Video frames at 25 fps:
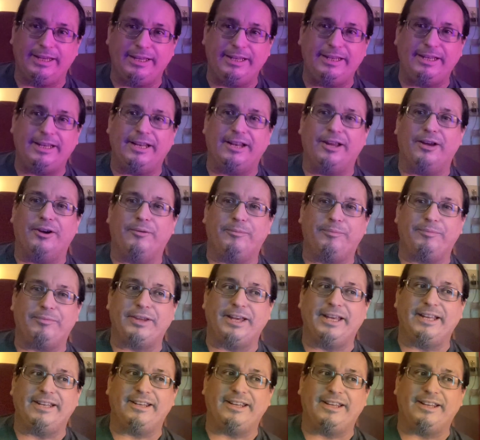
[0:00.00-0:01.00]

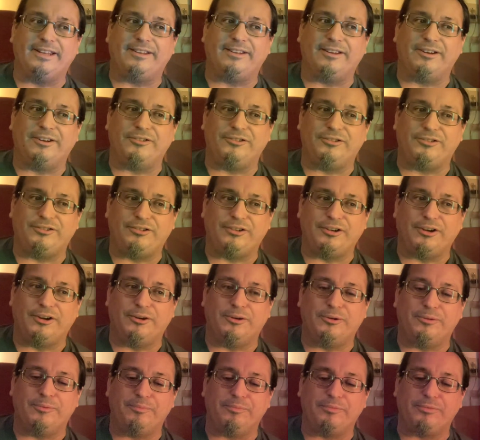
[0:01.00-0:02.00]
it does
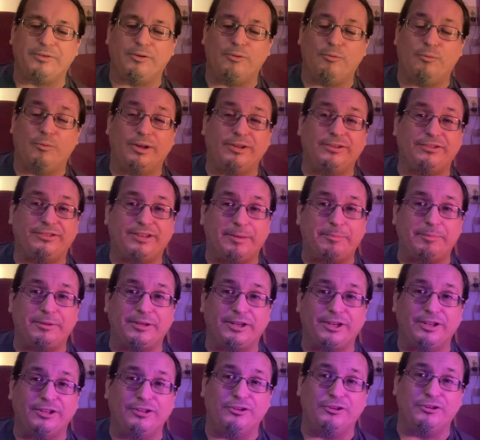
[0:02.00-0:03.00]
show what Zeppelin
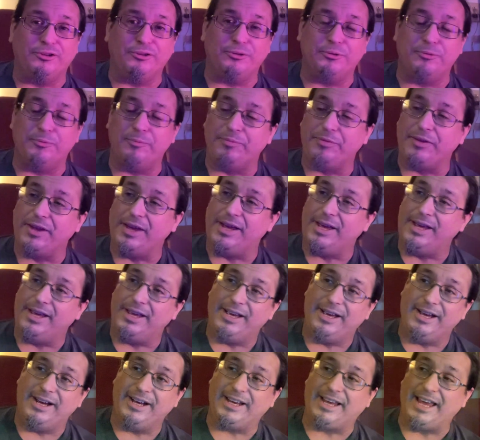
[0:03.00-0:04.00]
can do.
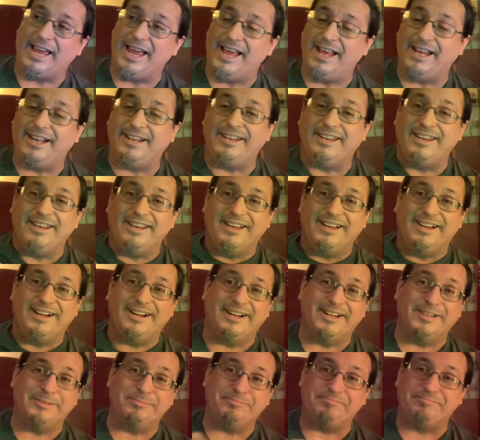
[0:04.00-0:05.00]
Again,
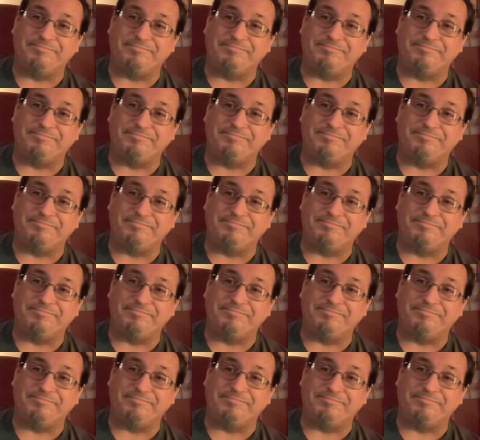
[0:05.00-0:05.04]
I